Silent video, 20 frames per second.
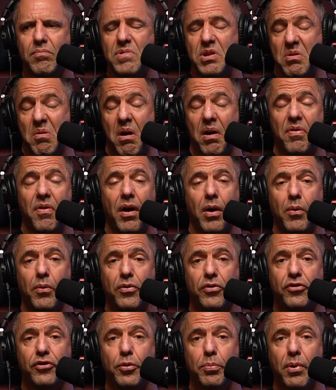I thought it was
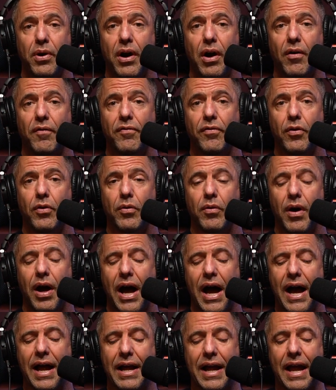super helpful.
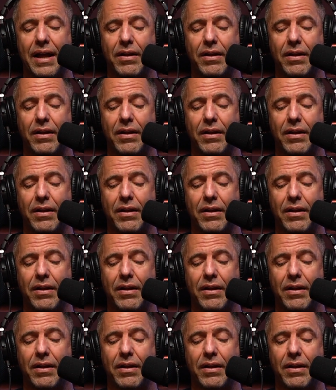I